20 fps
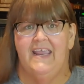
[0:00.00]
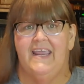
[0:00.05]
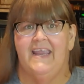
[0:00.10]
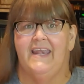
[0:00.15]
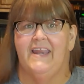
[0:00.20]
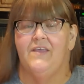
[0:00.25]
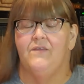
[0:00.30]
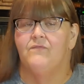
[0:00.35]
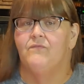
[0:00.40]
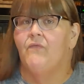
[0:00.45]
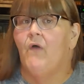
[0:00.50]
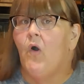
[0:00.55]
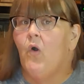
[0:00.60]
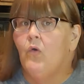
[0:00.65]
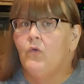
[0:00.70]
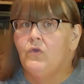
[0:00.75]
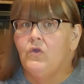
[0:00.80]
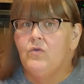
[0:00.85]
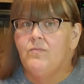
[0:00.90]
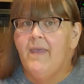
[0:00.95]
any
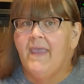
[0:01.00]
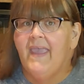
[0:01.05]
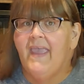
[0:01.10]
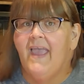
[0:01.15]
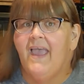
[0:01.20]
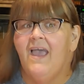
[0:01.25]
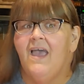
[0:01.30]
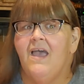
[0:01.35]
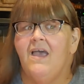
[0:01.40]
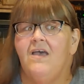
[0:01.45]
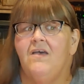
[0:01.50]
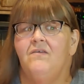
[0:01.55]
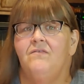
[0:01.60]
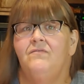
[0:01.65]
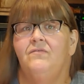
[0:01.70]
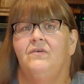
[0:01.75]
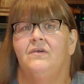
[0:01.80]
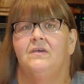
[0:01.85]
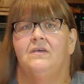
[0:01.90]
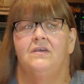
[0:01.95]
fall you may
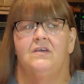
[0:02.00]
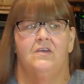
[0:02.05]
have,